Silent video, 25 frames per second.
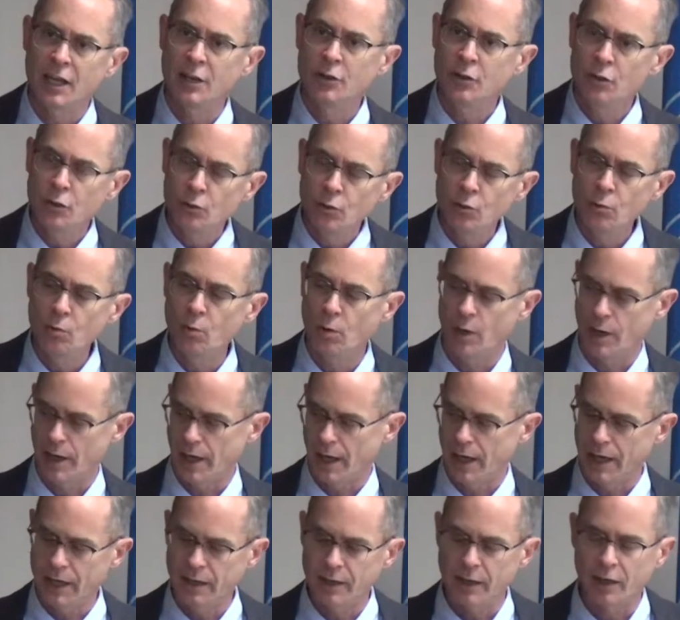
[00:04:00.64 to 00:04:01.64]
a new
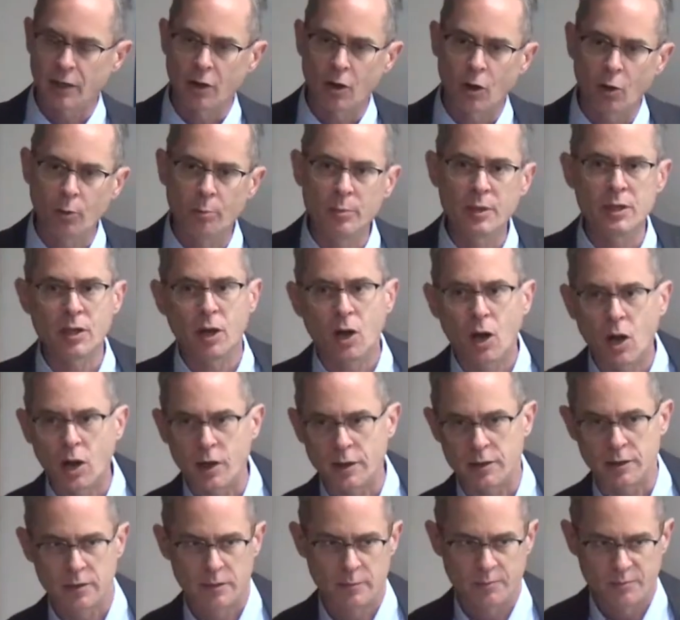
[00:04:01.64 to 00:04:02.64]
way that go
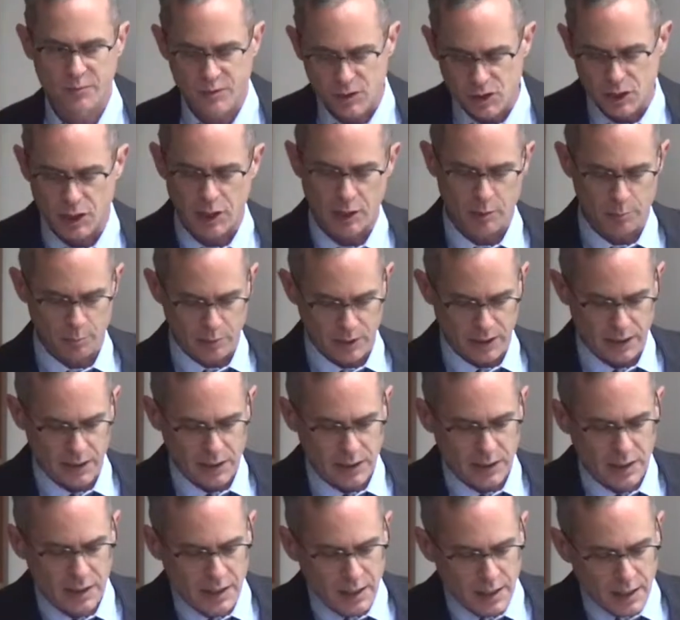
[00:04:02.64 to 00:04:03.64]
beyond
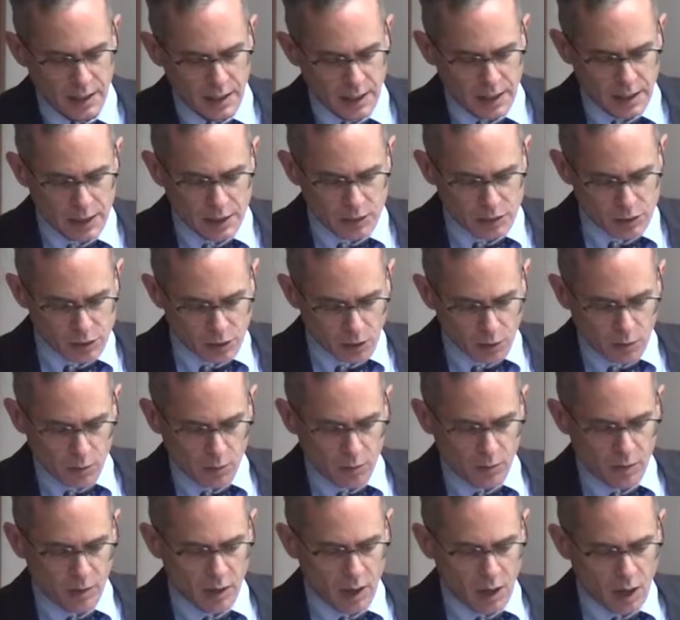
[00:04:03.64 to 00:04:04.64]
GDP.
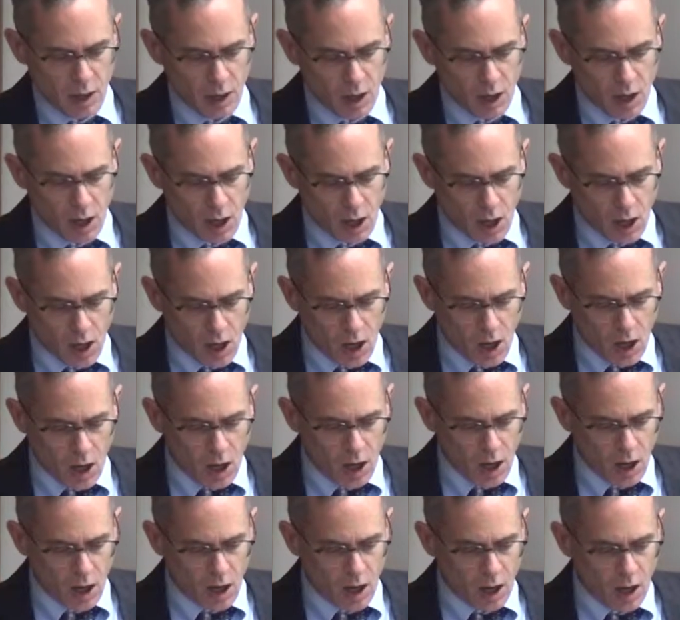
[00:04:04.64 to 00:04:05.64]
So
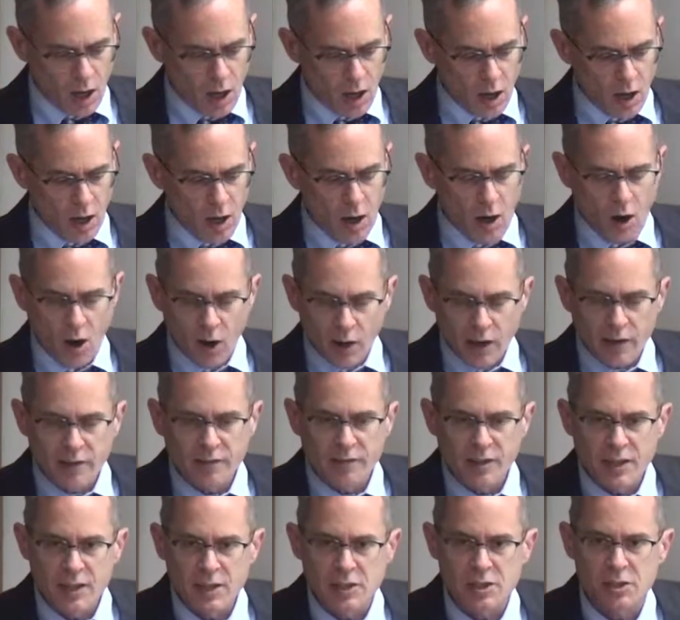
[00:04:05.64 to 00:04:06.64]
all
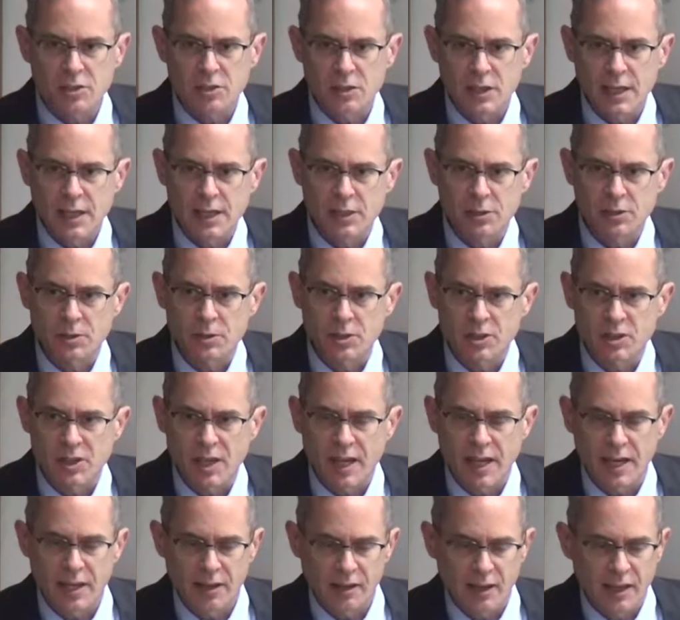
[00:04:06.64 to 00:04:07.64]
of this is to
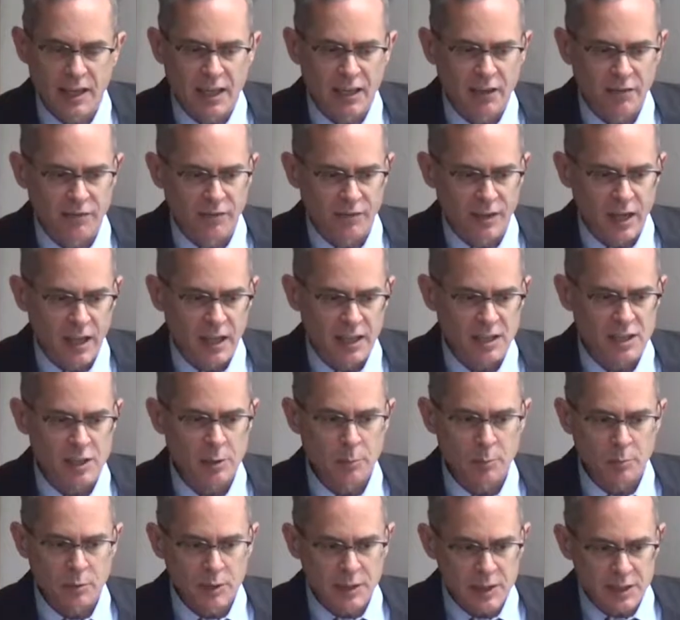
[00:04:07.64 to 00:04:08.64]
say that if a
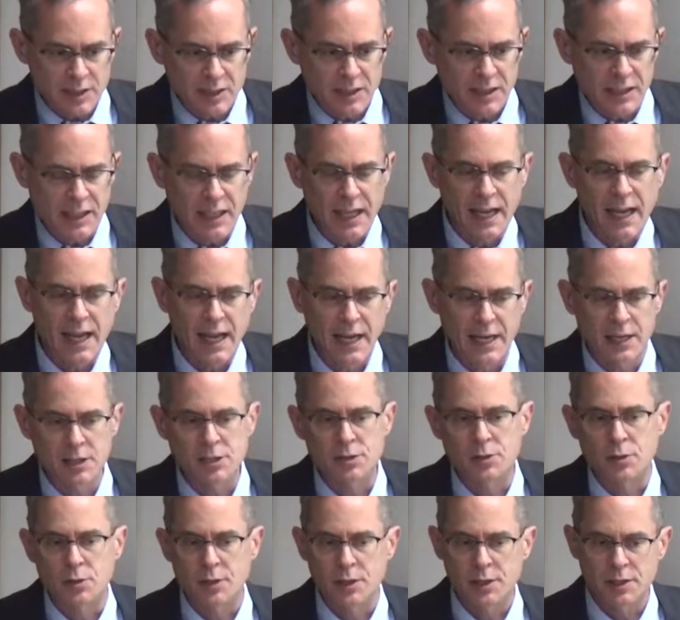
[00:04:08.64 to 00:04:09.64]
simplistic
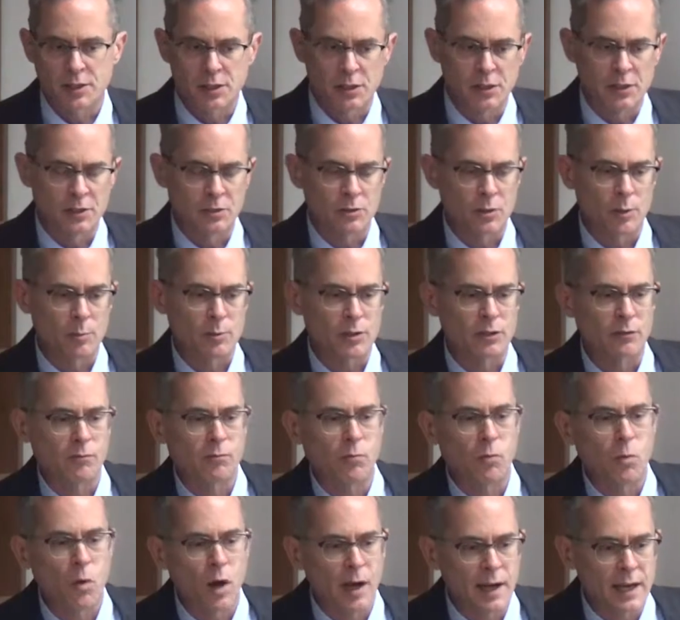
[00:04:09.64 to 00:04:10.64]
answer in terms
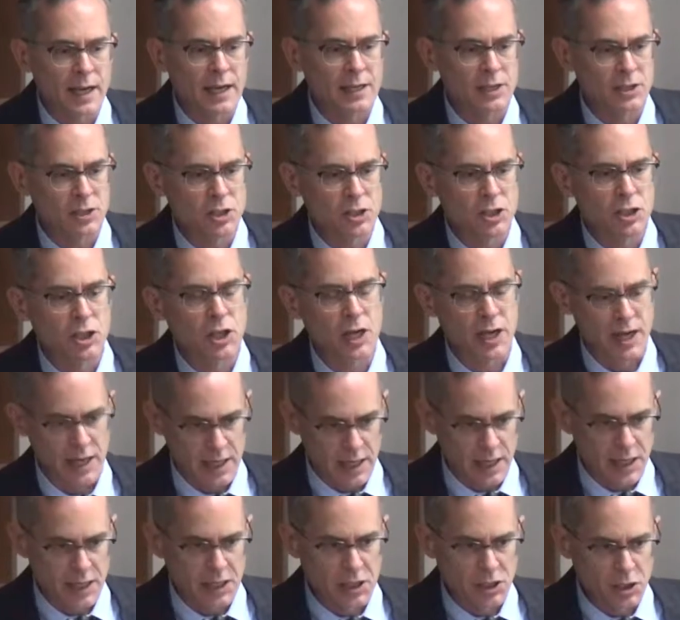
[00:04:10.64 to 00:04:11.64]
of what has
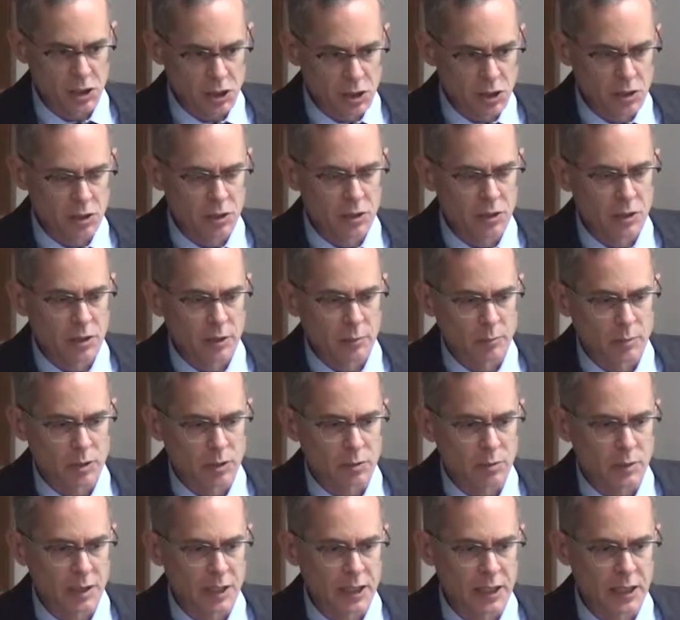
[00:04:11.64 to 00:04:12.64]
changed
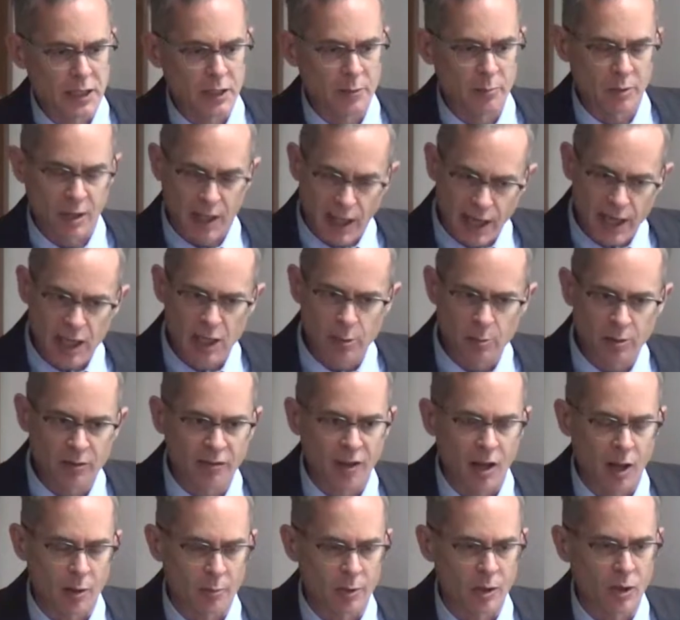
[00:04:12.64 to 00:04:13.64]
between the Millennium
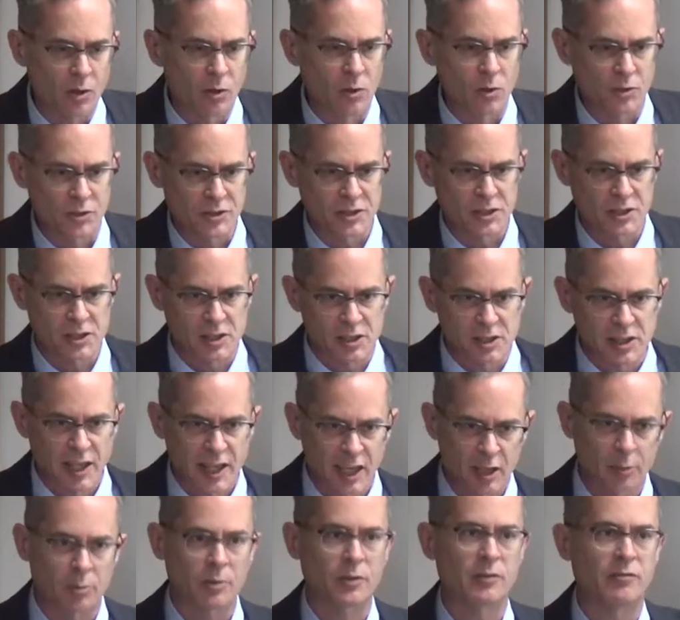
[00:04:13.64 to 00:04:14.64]
Development Goals and the
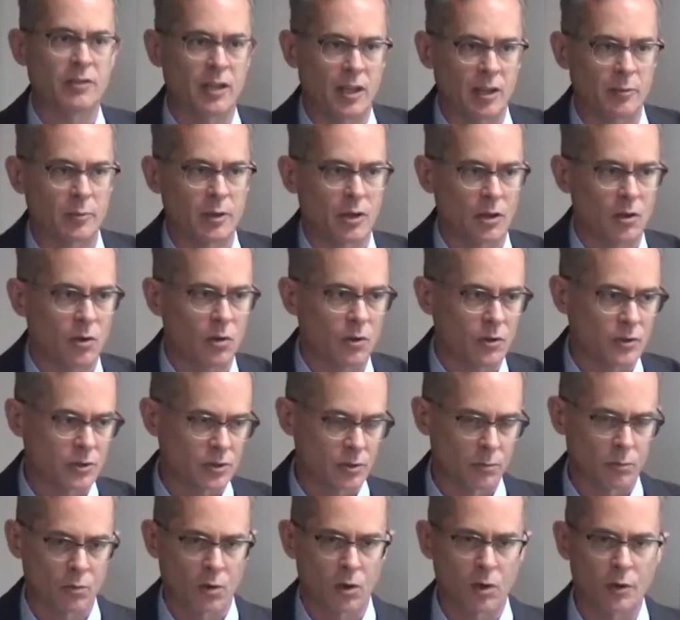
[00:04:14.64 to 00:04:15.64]
Sustainable Development Goals,
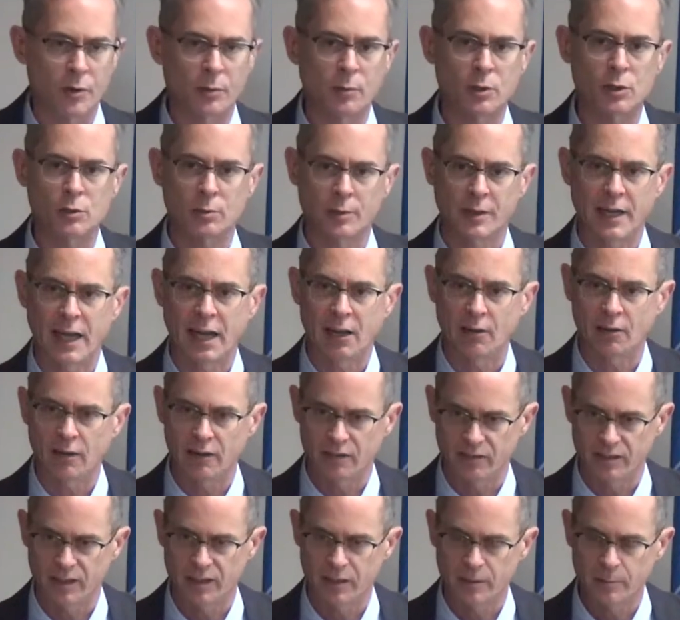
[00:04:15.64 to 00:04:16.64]
the world in which we're now
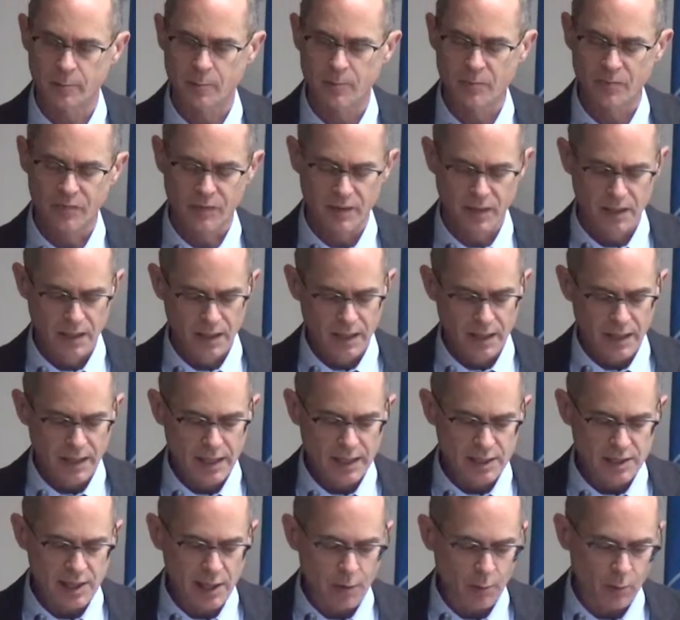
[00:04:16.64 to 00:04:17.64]
living,
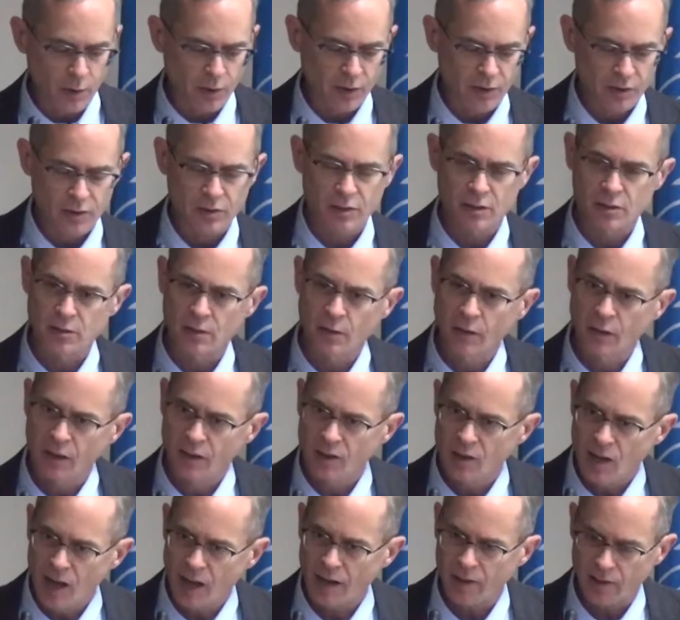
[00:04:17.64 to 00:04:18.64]
is that we're
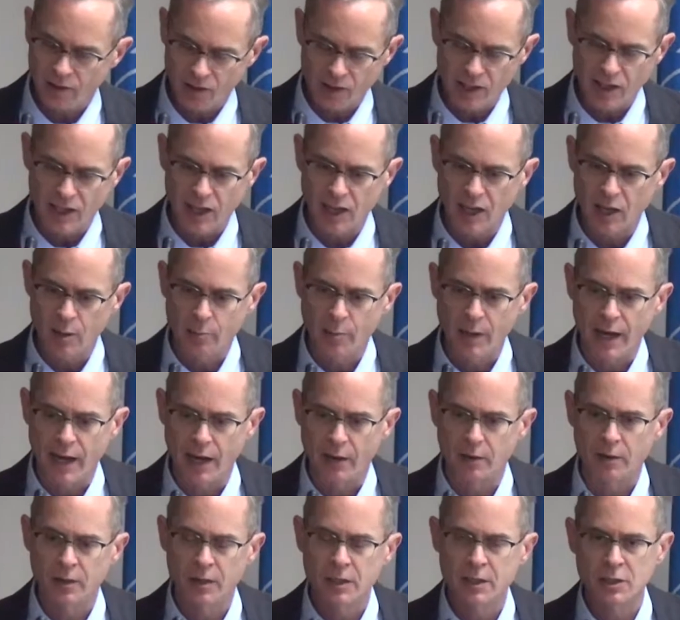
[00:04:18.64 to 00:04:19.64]
not thinking
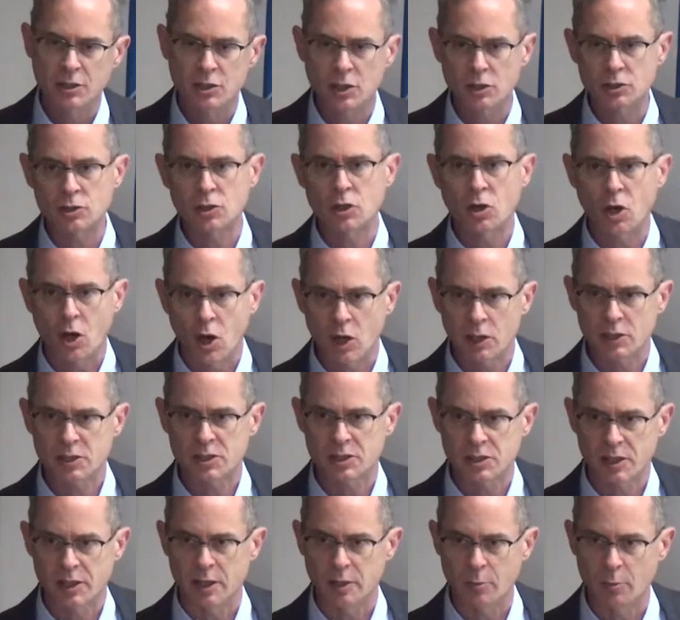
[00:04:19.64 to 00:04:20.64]
about just
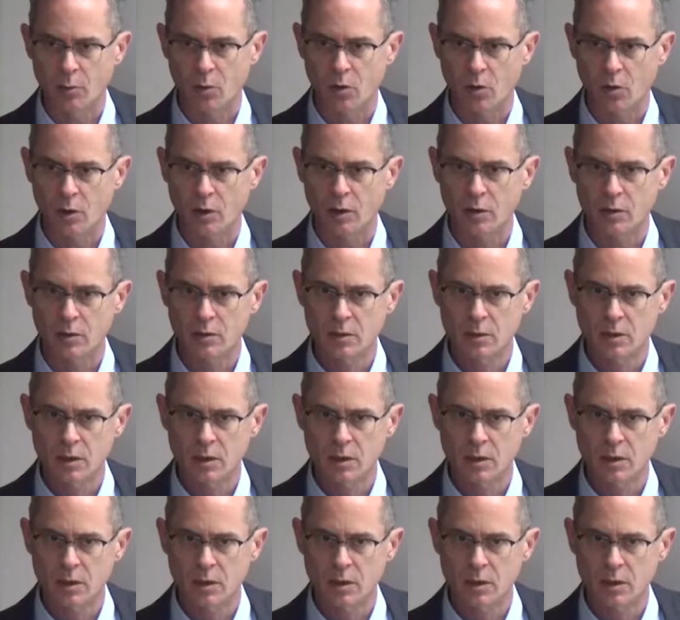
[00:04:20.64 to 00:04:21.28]
costs anymore,